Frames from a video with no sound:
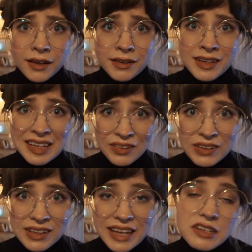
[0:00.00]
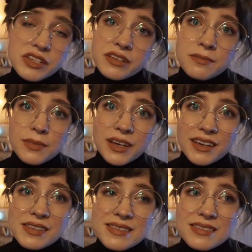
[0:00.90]
needle collection,
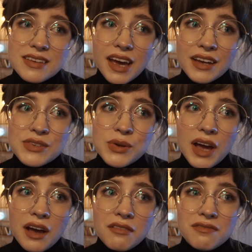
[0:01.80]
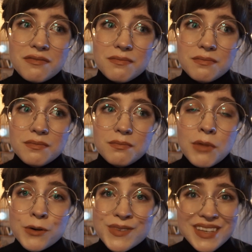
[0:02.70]
because I do have
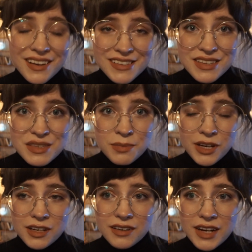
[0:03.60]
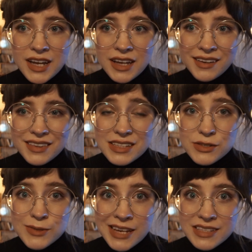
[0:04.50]
most sizes, but they
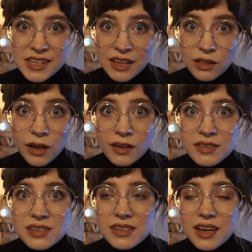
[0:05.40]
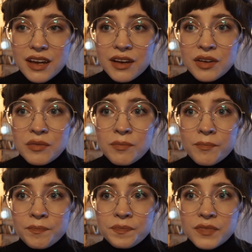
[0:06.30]
do tend to get lost
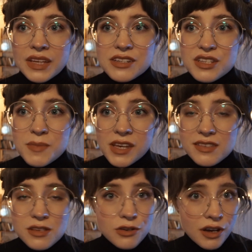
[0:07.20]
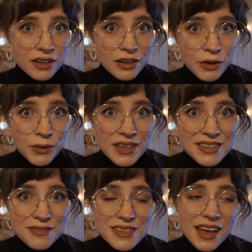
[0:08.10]
just because they're not in a
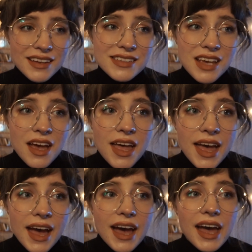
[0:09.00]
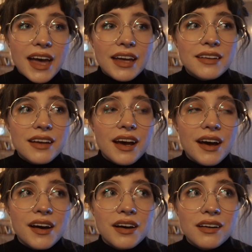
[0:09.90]
cohesive set. And
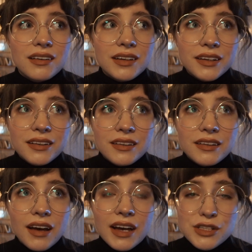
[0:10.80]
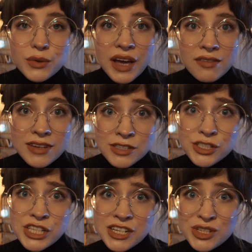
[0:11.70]
I don't have
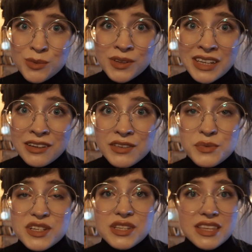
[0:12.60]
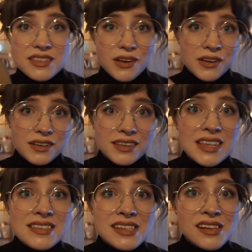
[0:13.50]
interchangeable needles, which these
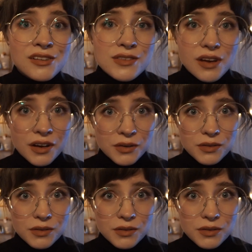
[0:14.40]
needles are